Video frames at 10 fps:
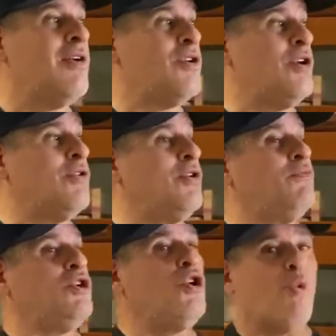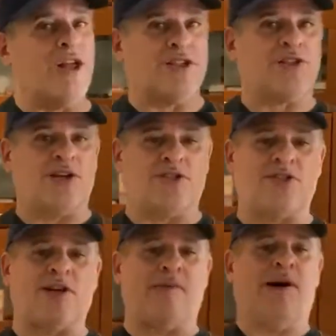You want the starches
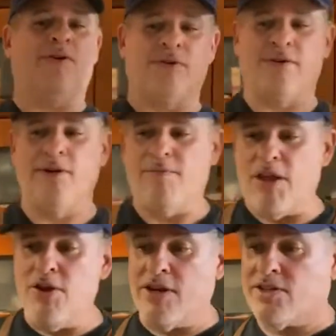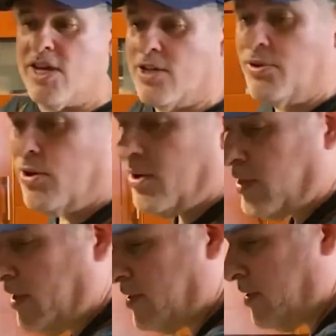to come out, and you're going to see as we cook
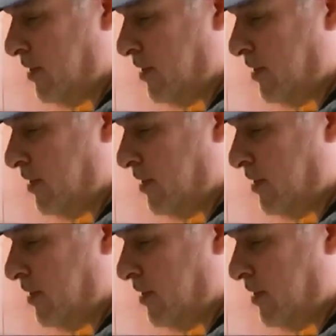this.